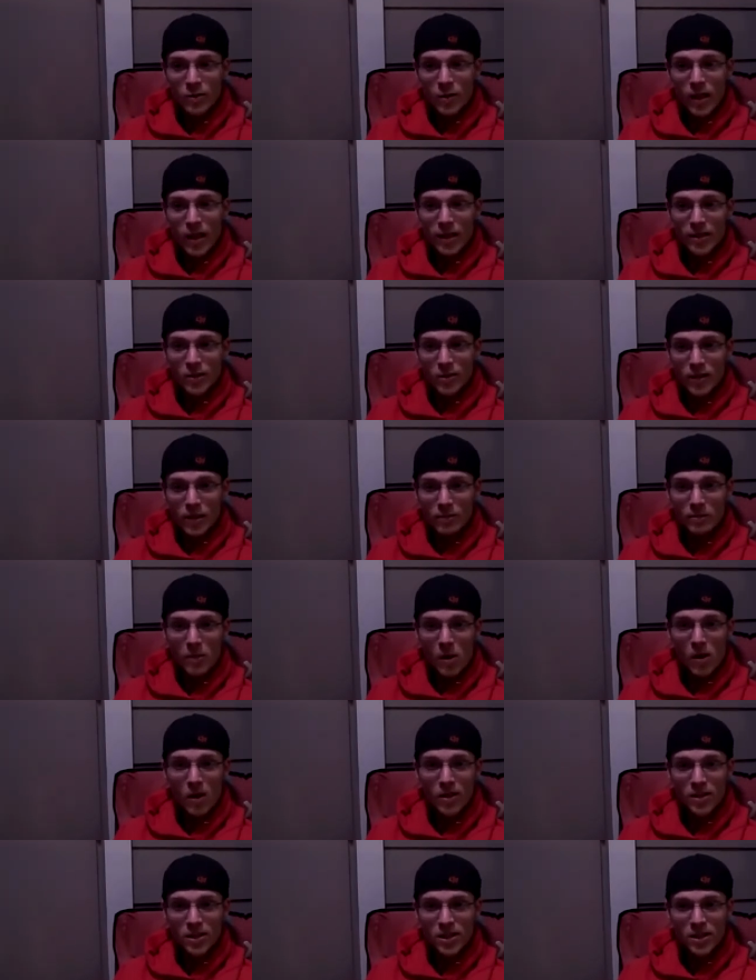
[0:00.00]
that's why I like doing it in
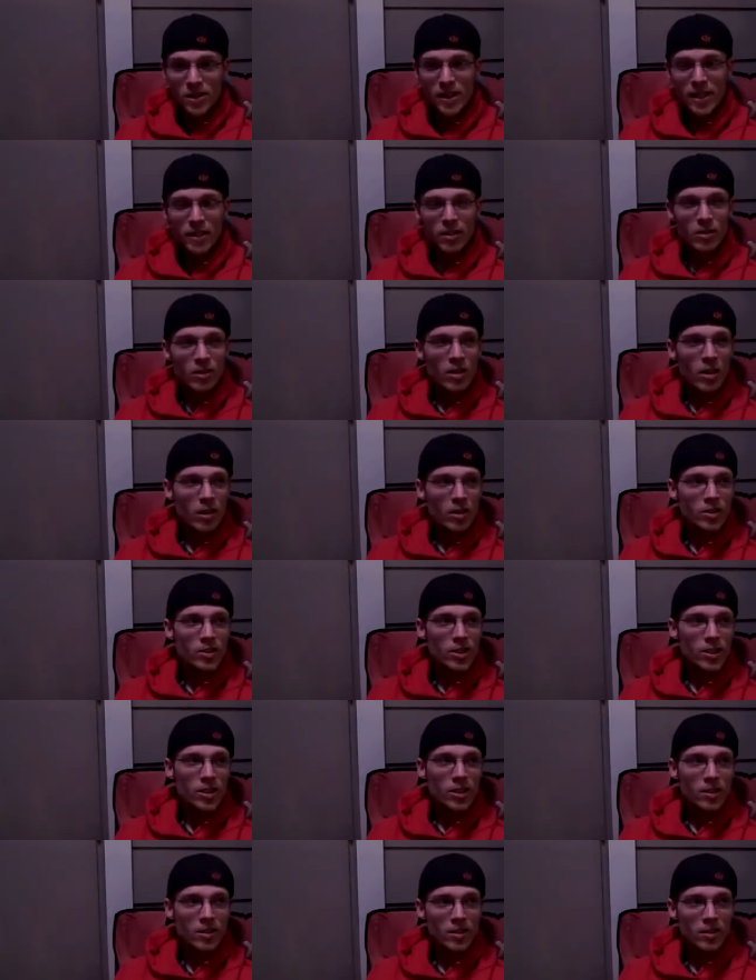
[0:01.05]
bars because you get a little
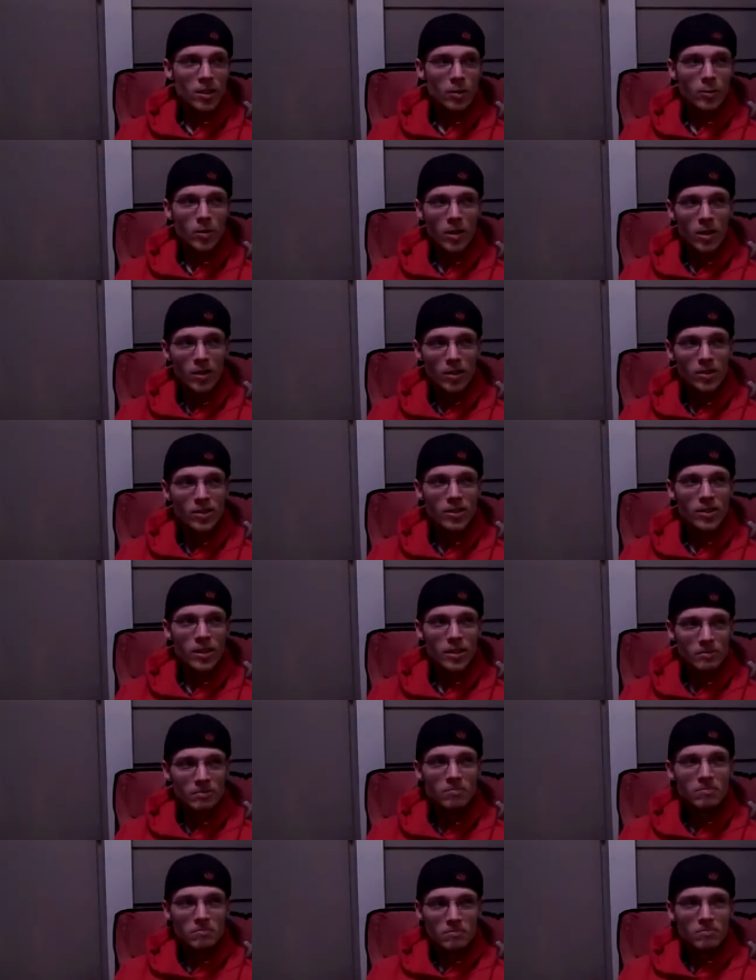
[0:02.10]
courage in you, liquid courage,
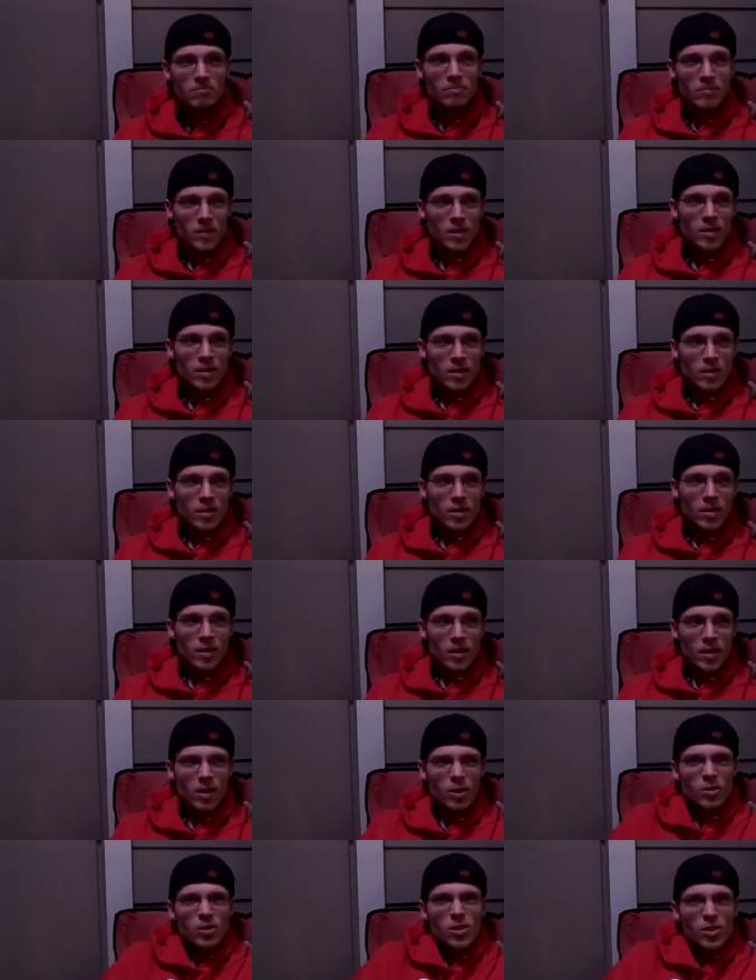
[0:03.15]
and. Then,
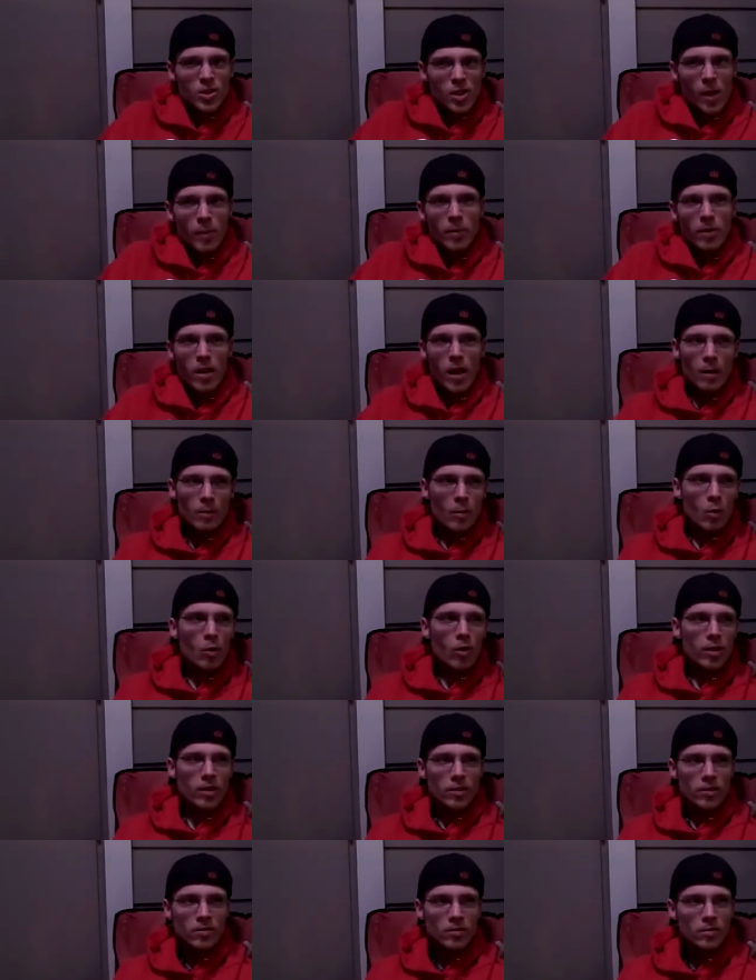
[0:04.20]
loosens you up a lot
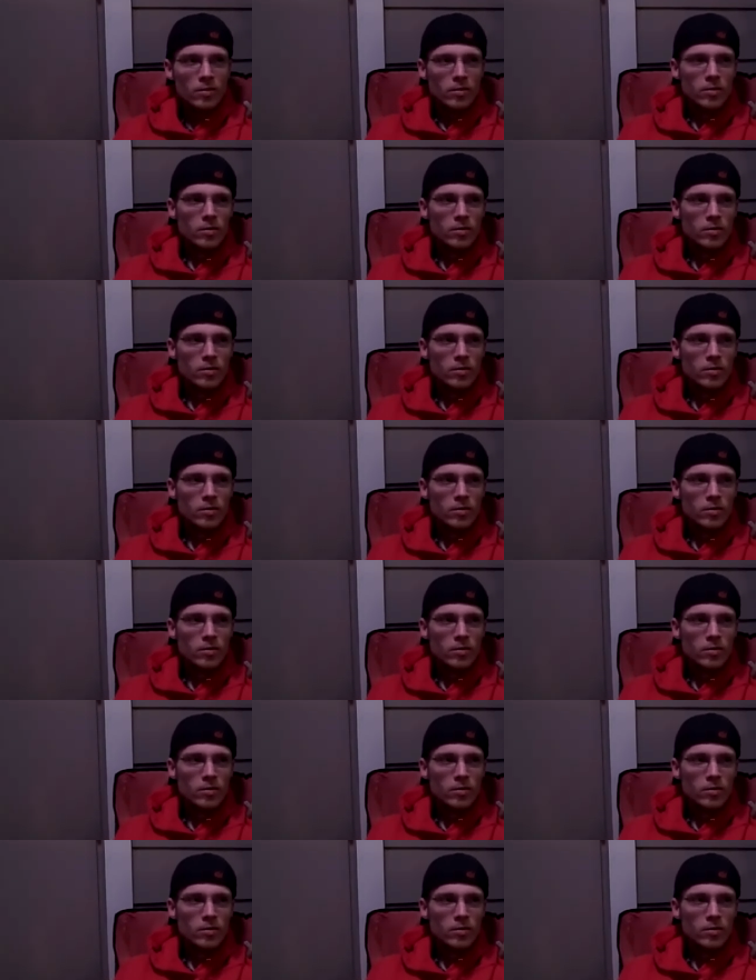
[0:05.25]
more. And